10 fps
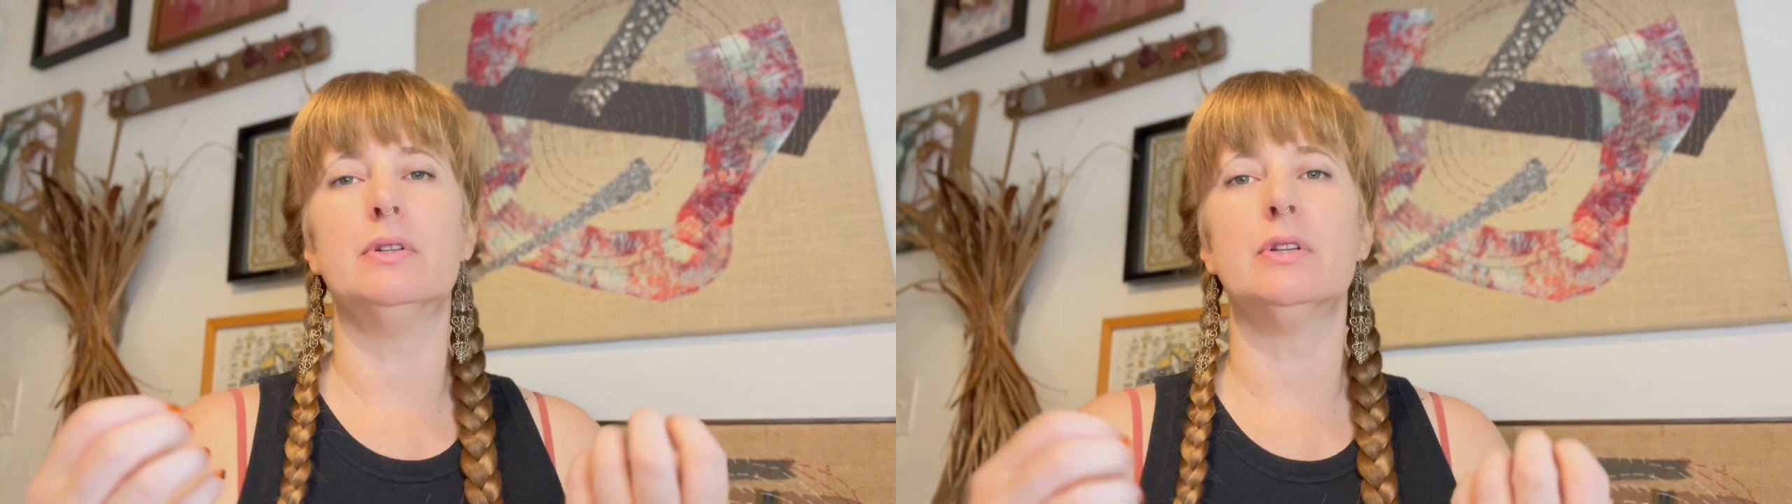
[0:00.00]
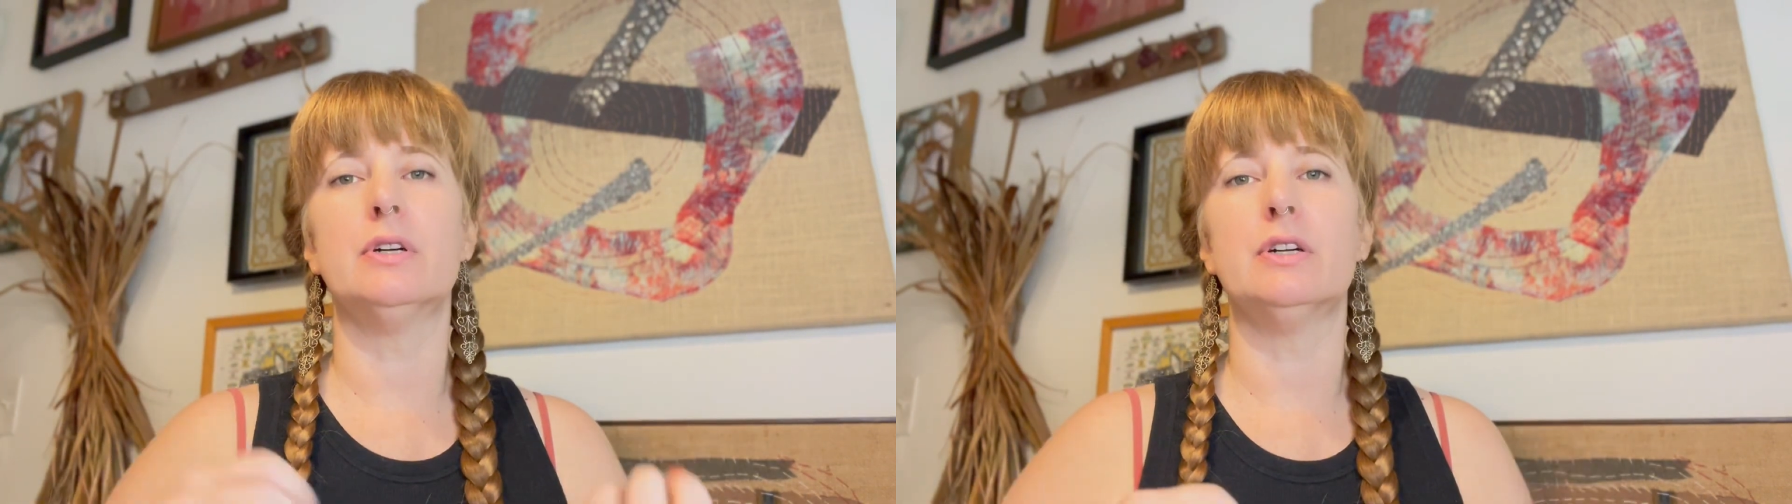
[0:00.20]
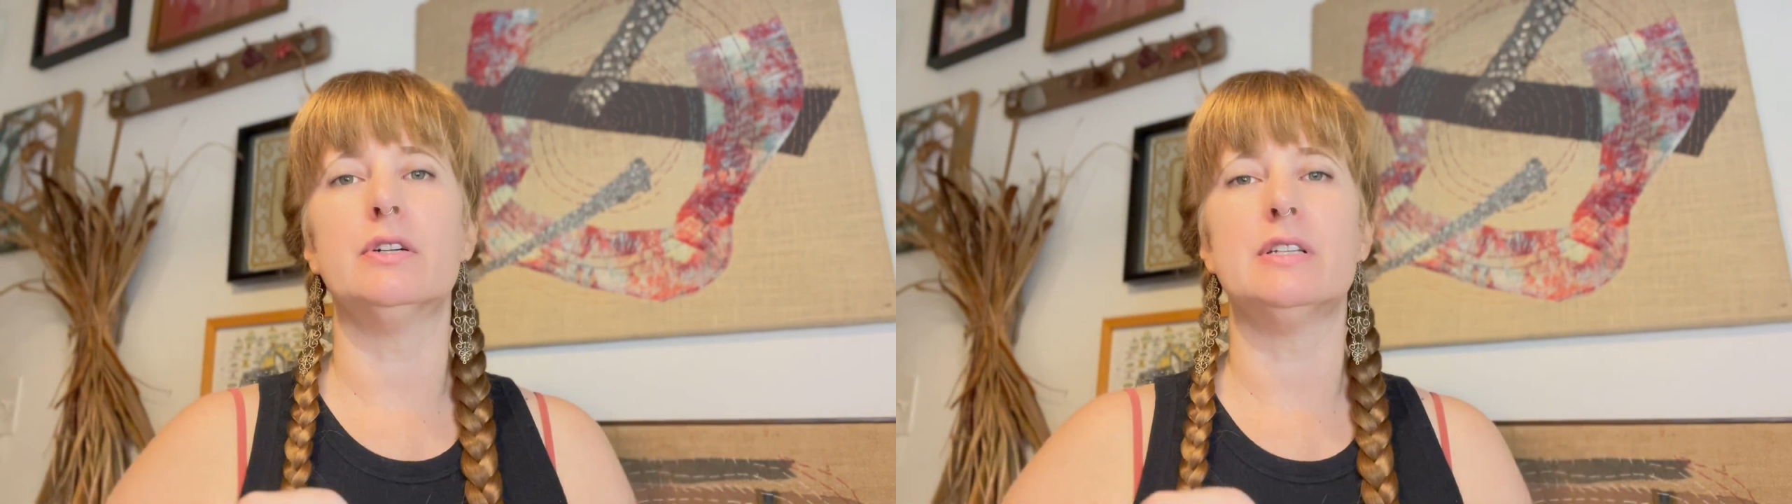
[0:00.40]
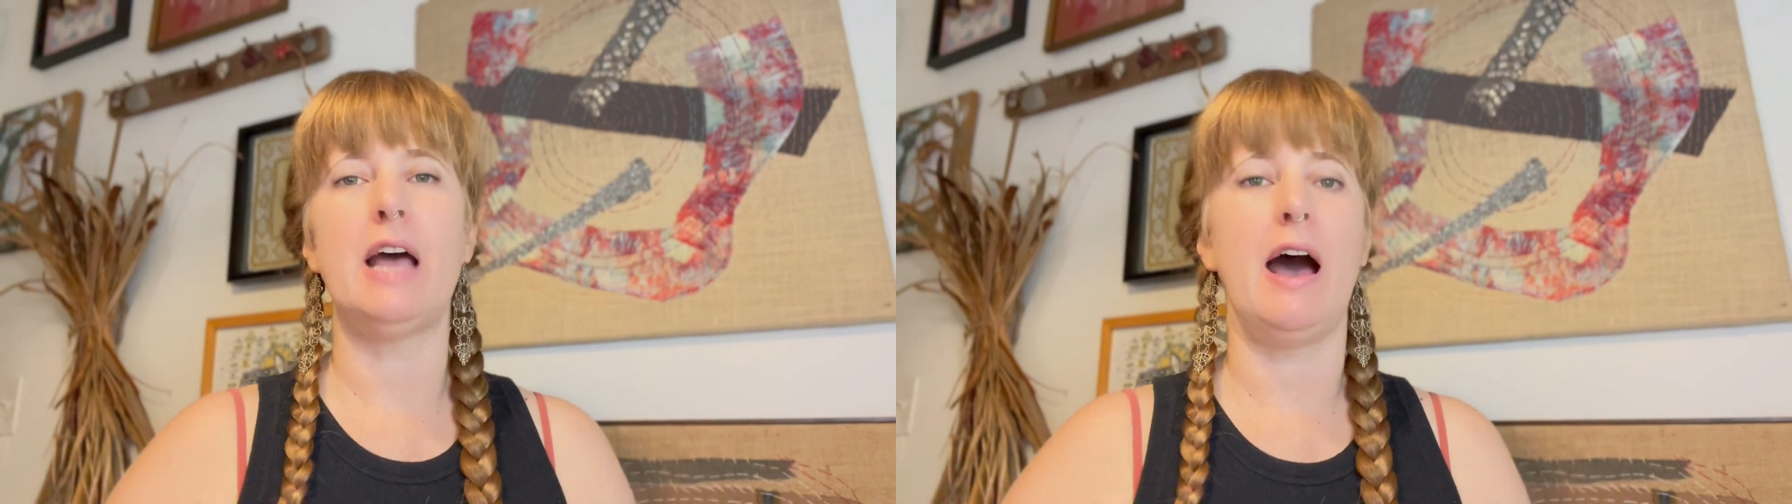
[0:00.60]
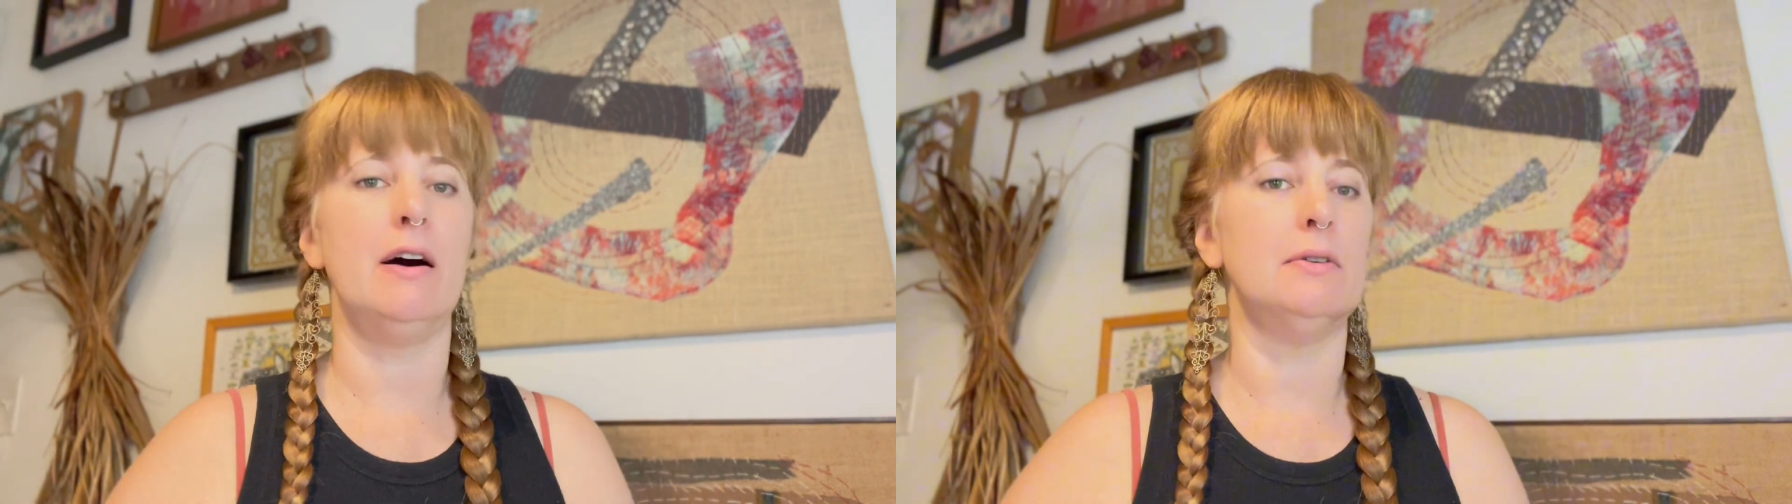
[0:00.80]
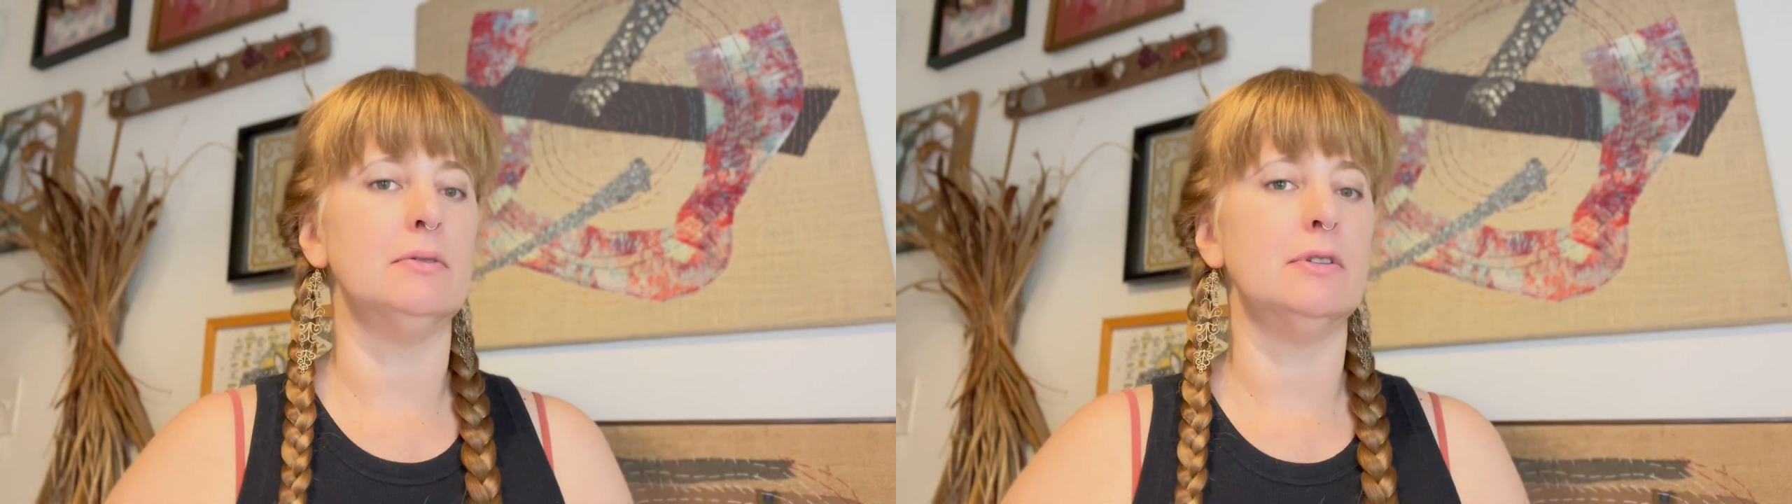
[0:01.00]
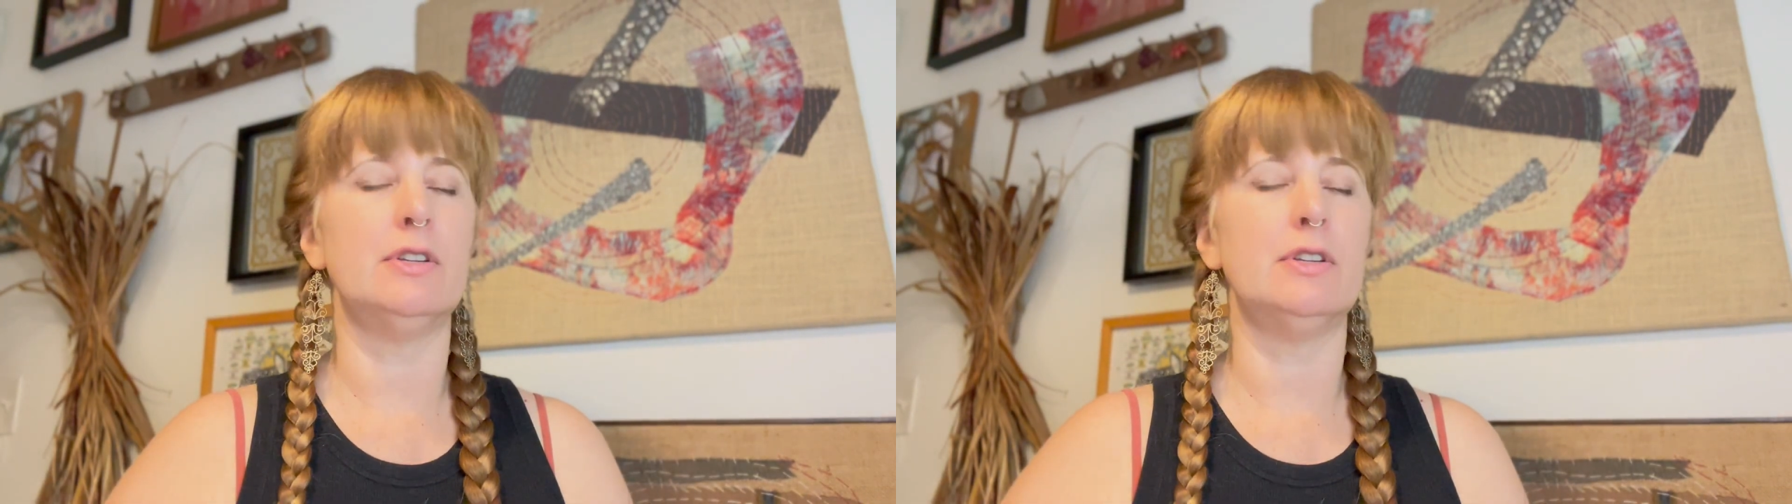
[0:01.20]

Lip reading: learns how